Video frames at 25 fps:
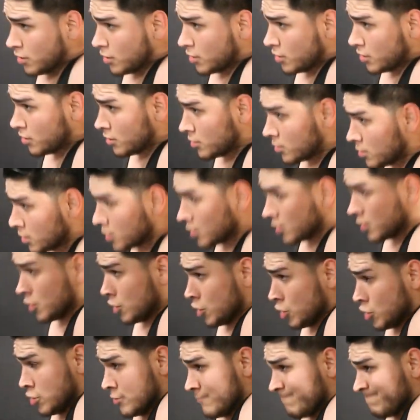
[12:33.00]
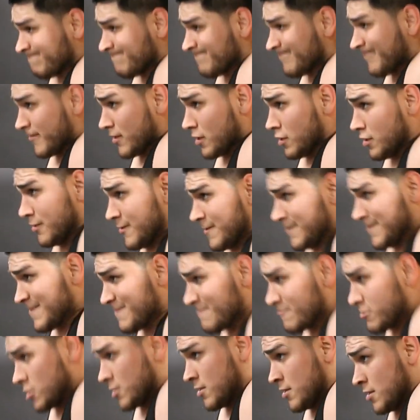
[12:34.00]
and let me know what you think about this,
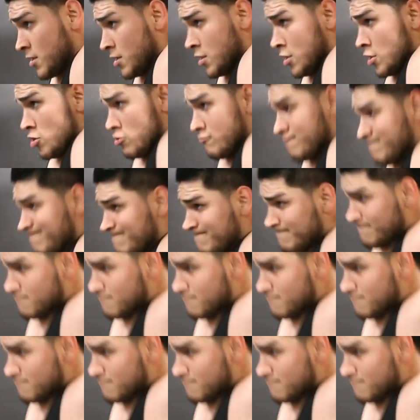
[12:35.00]
and then I'll finish with